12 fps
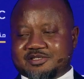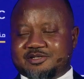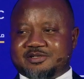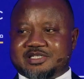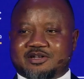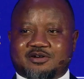
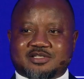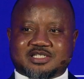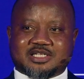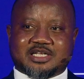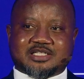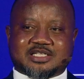does the
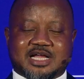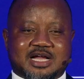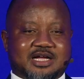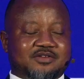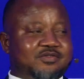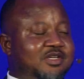continent
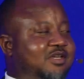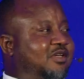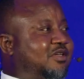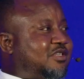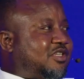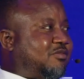have?
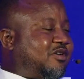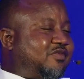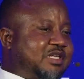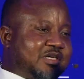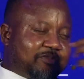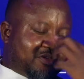Some of
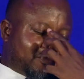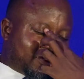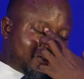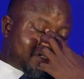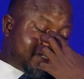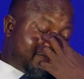them you've
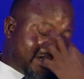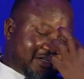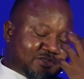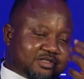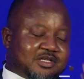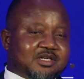talked
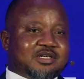about.